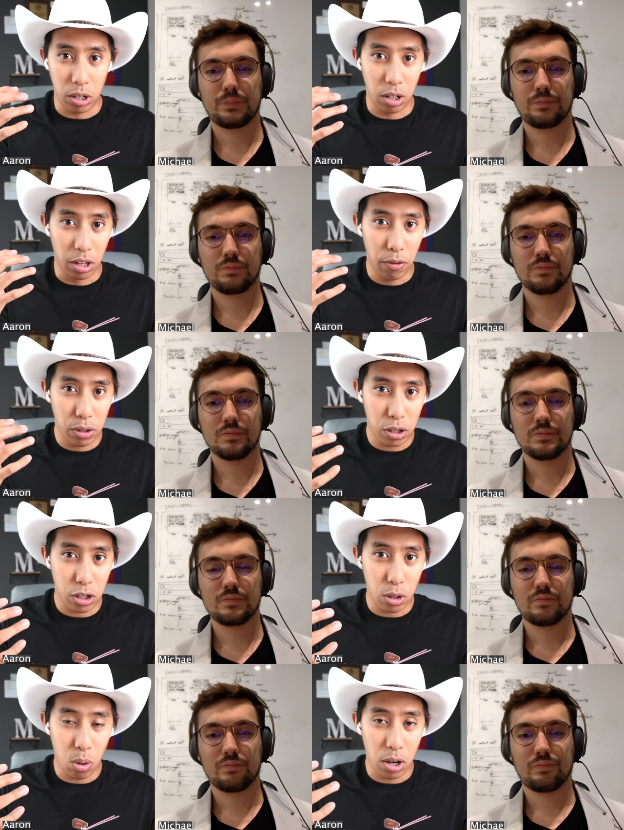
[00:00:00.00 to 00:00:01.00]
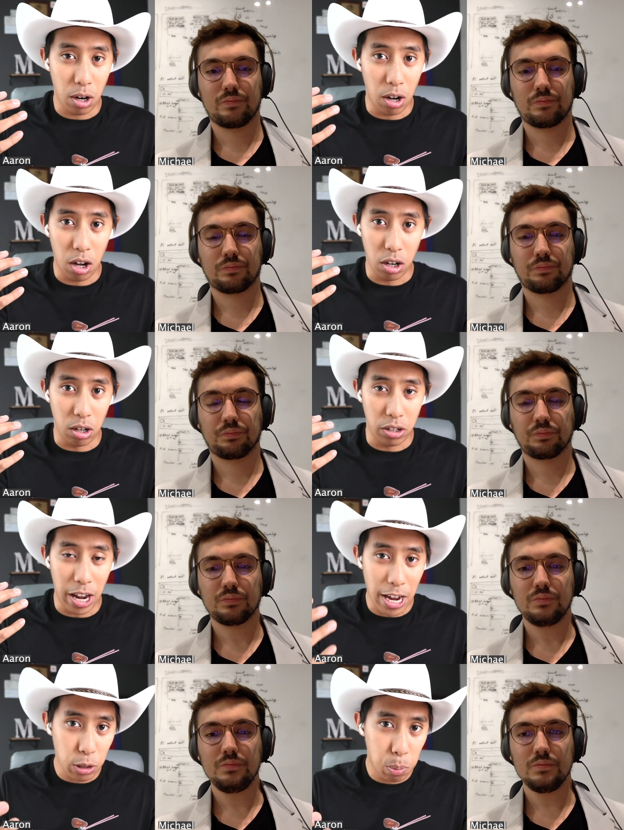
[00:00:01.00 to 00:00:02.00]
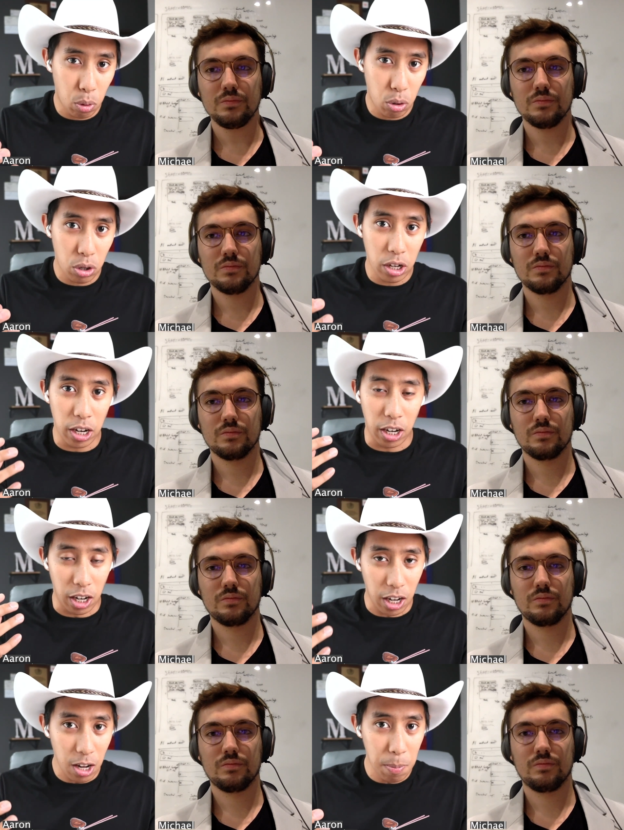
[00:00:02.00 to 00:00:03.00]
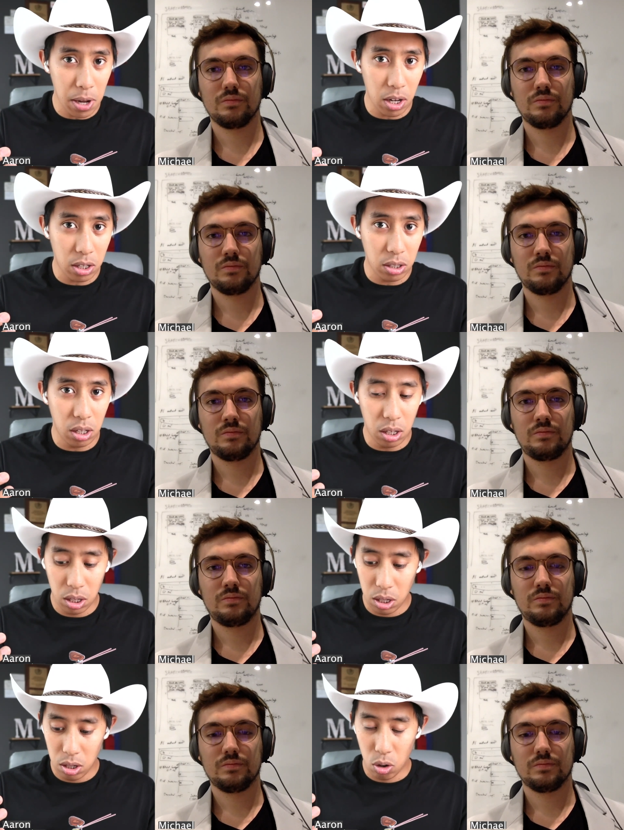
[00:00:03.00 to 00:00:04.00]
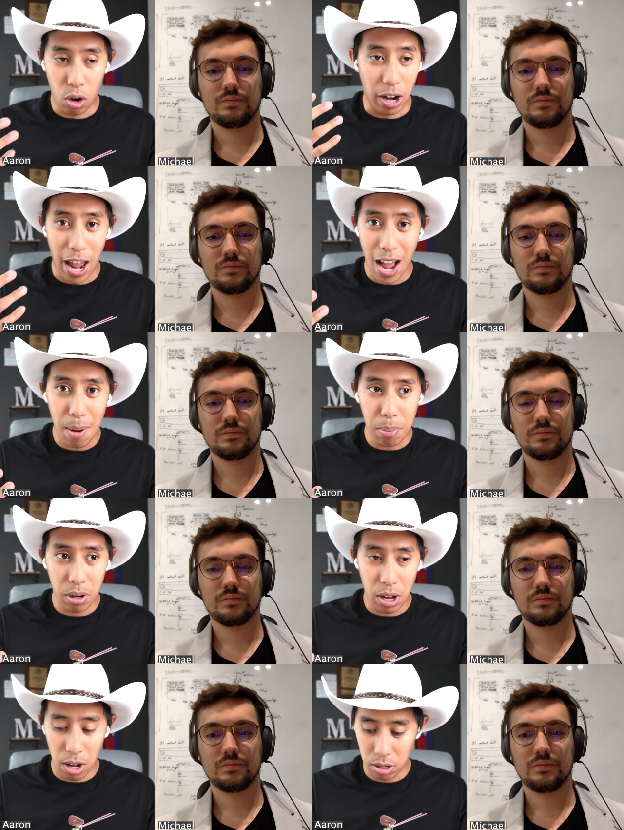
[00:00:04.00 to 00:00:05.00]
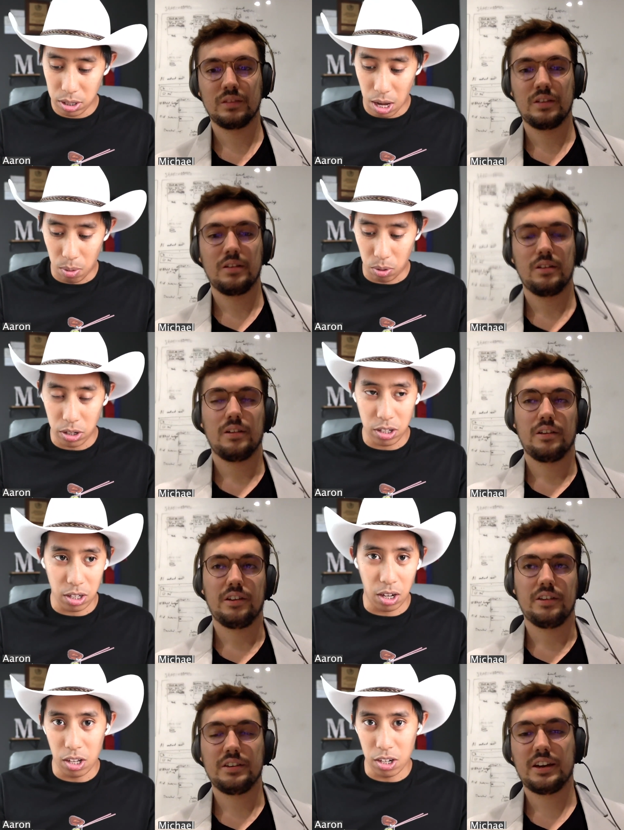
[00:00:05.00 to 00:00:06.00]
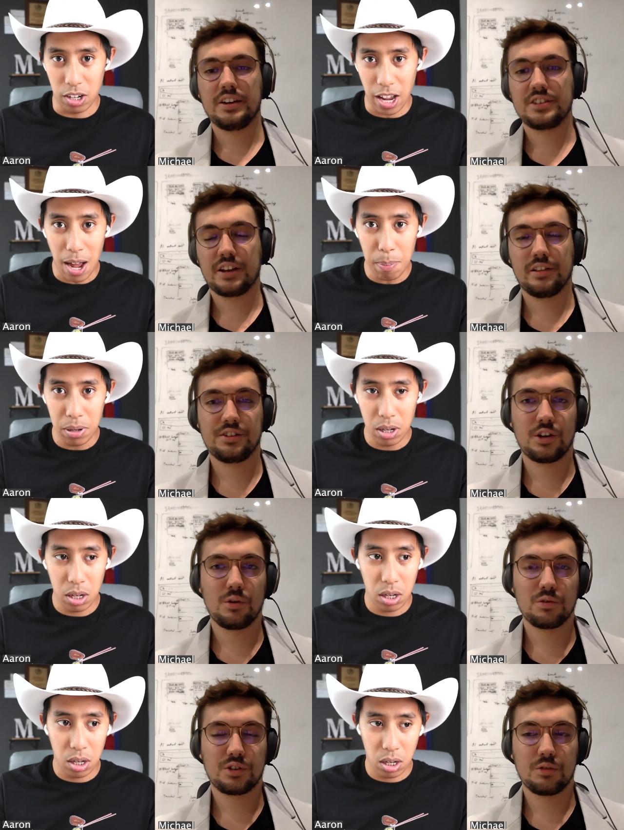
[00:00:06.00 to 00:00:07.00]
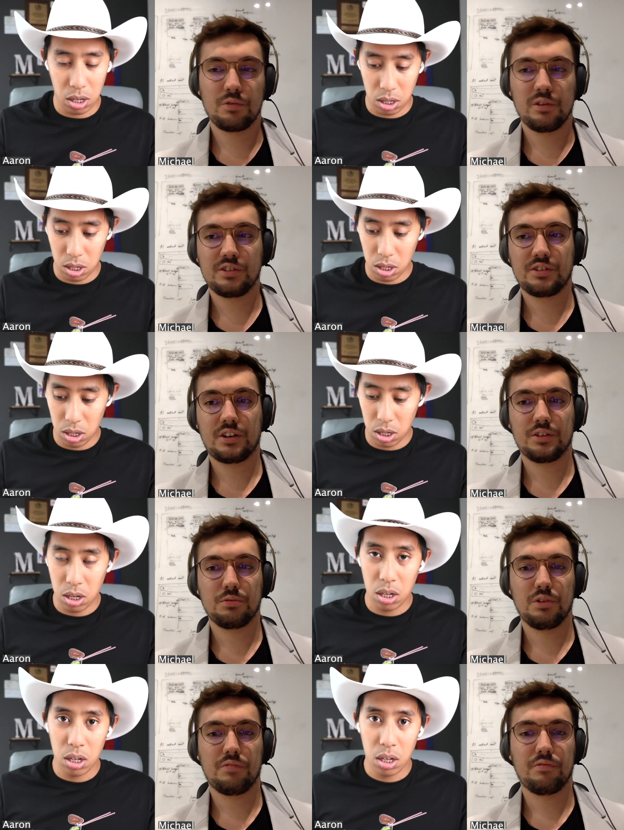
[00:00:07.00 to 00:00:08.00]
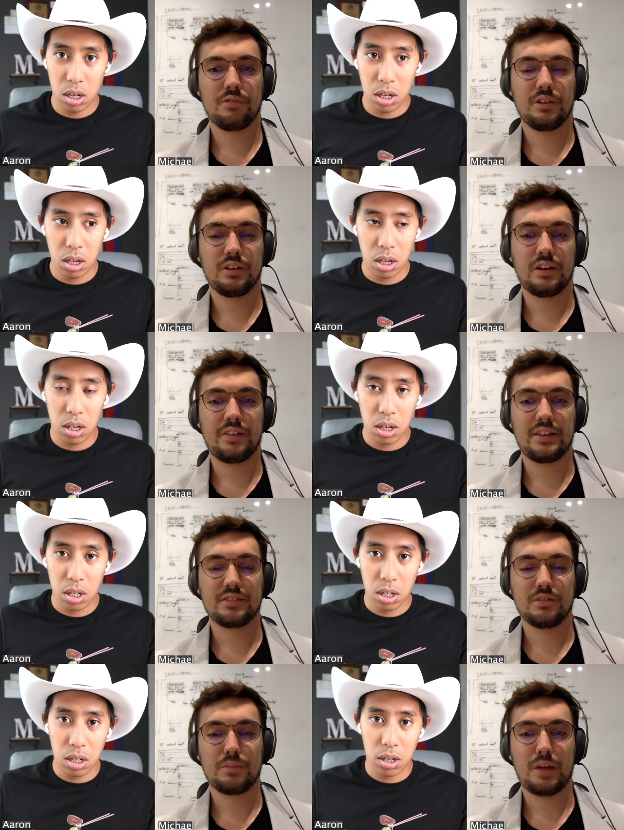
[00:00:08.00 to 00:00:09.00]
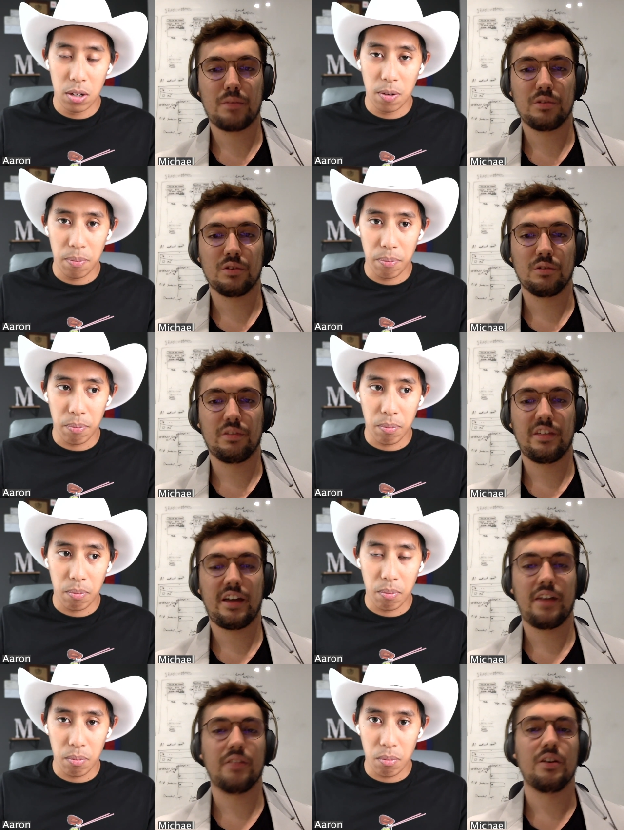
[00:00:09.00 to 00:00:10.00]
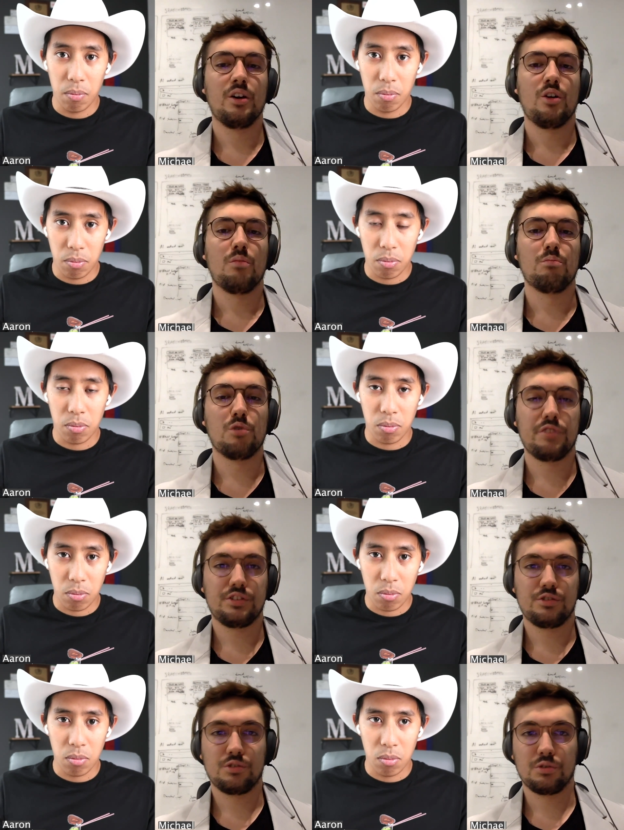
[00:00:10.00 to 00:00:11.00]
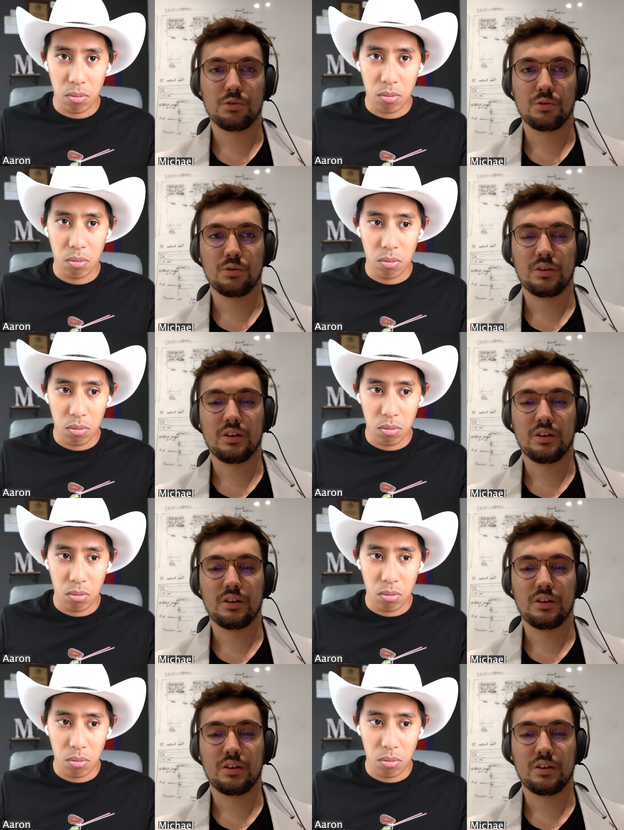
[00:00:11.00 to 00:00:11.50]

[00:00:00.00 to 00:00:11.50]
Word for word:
Speaker 1: delivers it to you on a dashboard, in an email, or an app. How does that?
Speaker 2: Exactly. So we'll start with a desktop app, then move it to